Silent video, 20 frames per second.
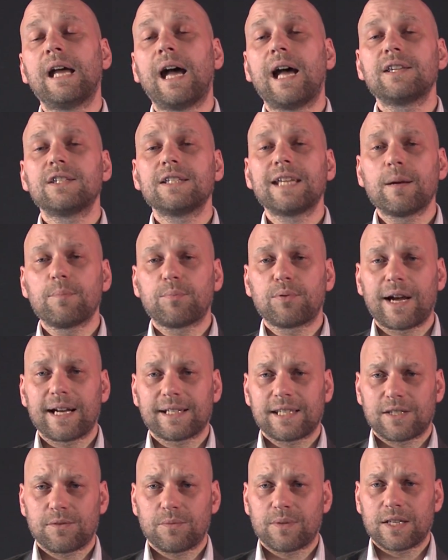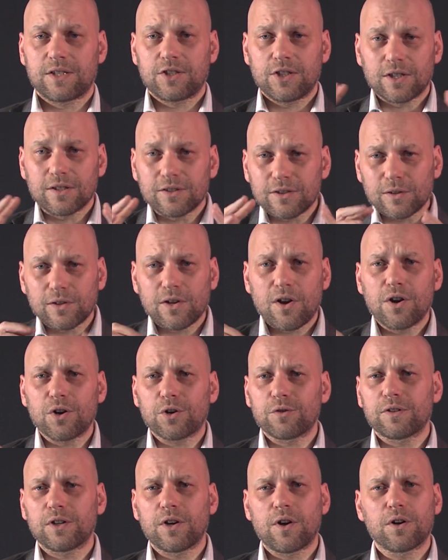As you get practice with this, you can do
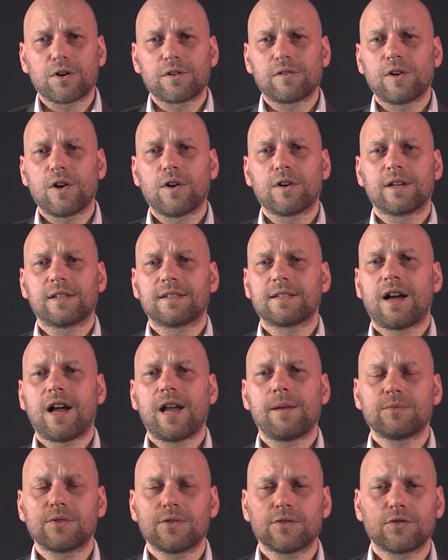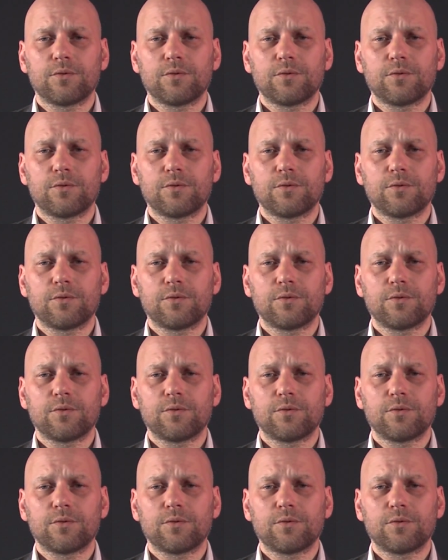longer and longer and longer times,